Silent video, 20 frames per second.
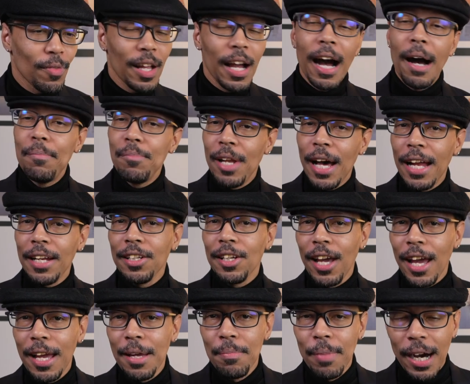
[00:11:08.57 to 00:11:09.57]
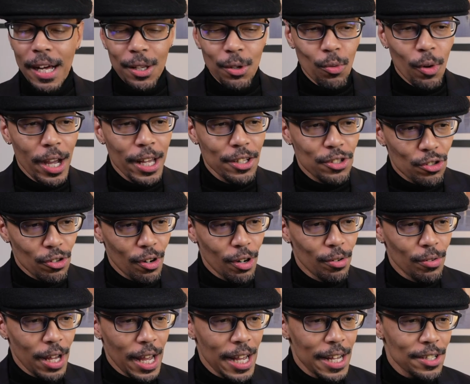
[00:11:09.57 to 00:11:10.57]
I'm not gay, by the way, so
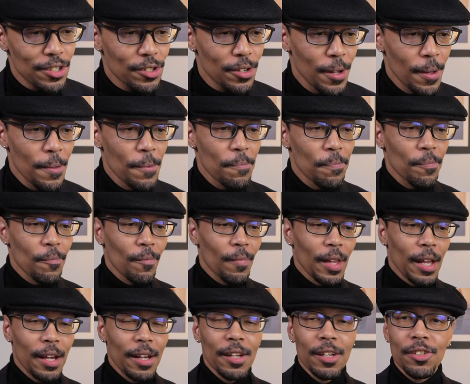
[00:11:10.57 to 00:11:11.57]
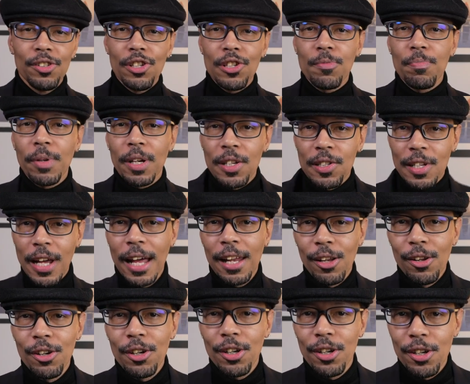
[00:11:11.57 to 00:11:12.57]
don't ask. Just because I
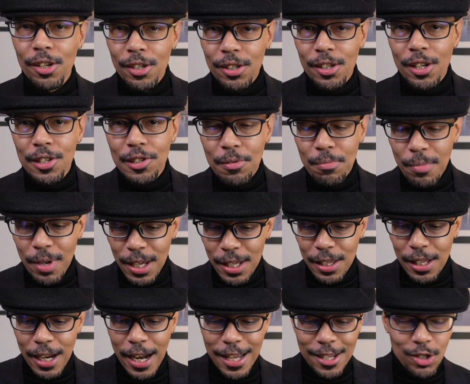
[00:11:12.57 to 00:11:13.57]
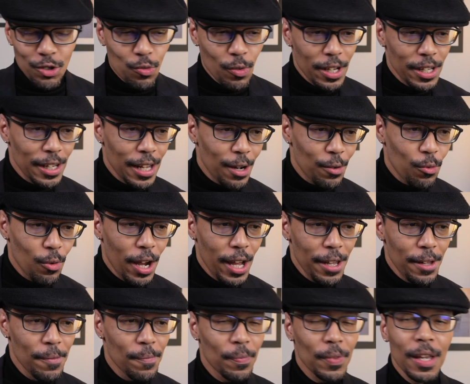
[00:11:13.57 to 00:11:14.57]
look good doesn't mean that I swing that
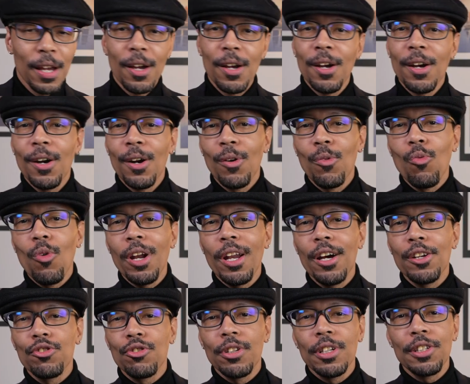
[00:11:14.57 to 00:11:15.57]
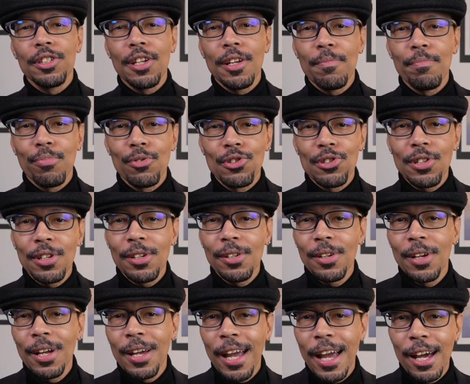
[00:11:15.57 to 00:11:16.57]
way. 110%
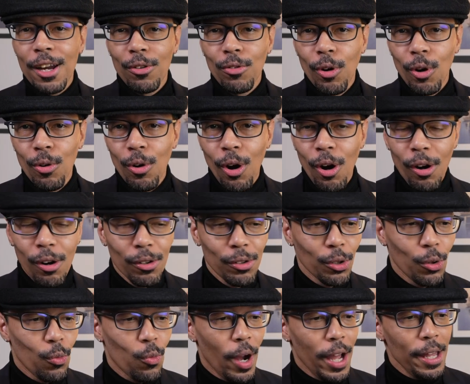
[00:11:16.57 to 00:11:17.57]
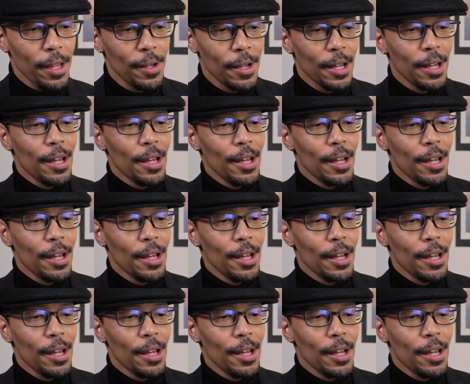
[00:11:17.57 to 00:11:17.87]
hetero all the way.